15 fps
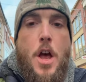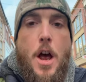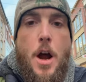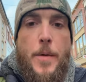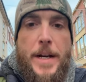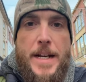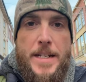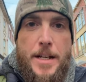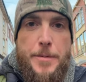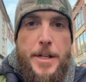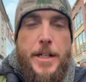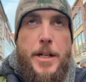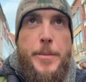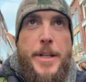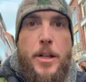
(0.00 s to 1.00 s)
All right, guys, I'm
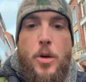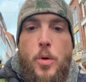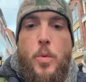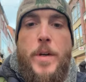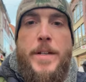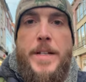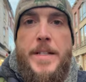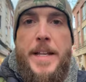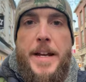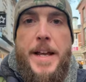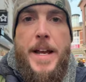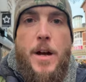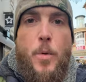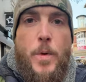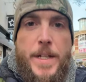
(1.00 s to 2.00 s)
not going to be long-winded
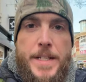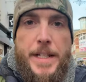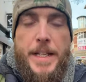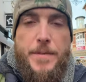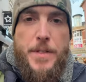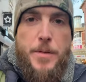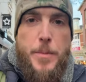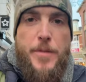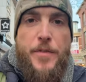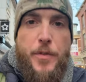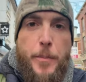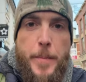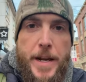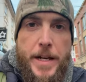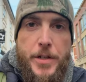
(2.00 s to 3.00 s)
today. I wanted to give some
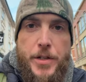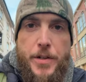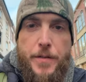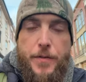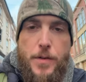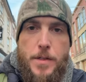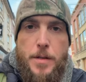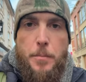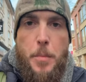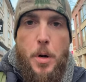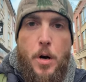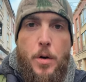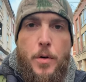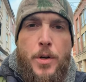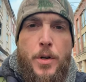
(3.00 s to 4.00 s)
information for
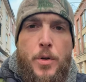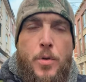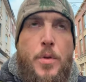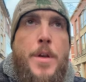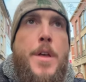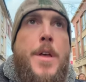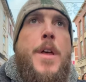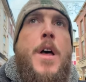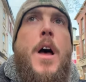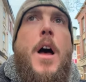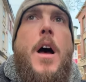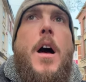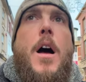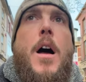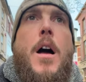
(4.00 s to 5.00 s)
tomorrow
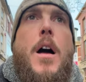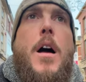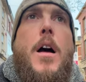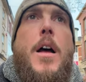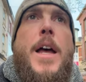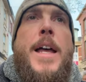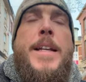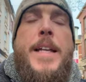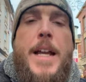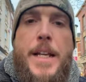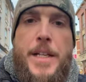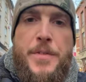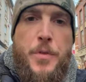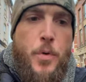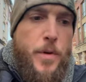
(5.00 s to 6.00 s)
uh, and kind of
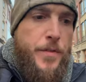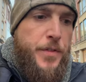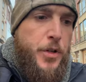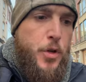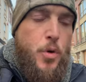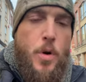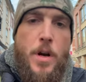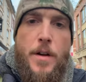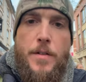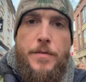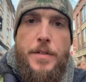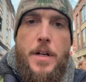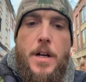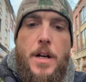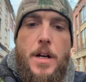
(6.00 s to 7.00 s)
give a review of
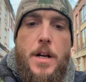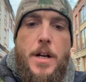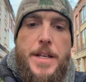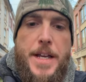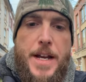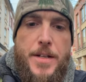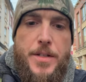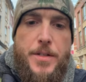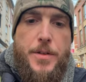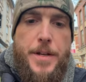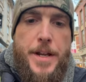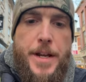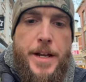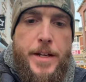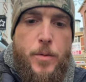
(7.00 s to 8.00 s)
uh,
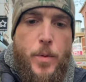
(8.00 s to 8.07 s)
yesterday.